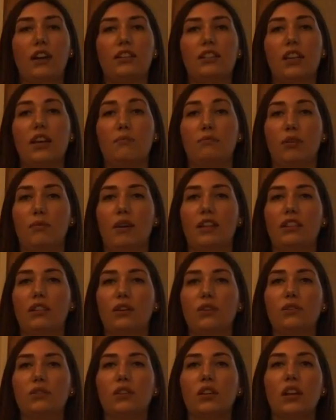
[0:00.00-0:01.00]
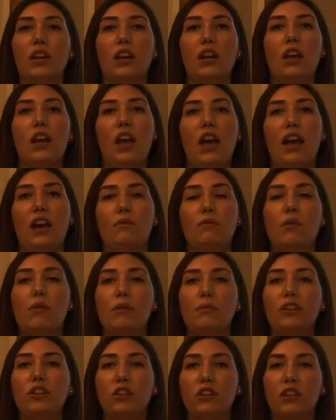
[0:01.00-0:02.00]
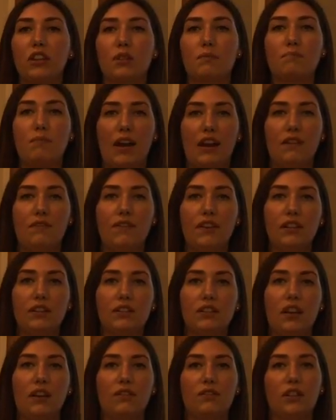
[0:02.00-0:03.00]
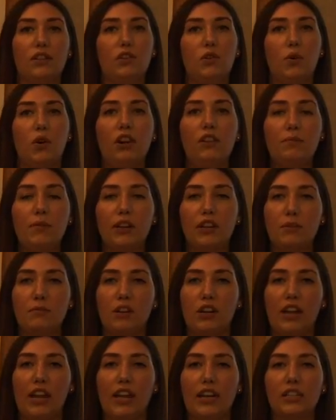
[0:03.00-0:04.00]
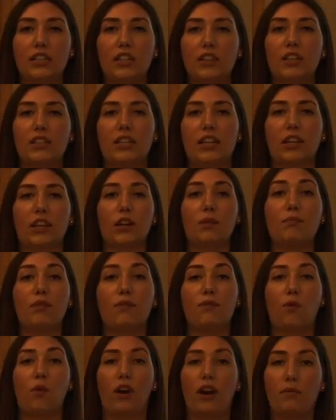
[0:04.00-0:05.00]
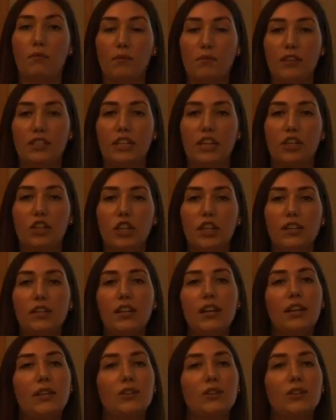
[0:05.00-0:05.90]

to implement those. And we want to make sure that the benefits of the tool have been communicated to the dealer before implementation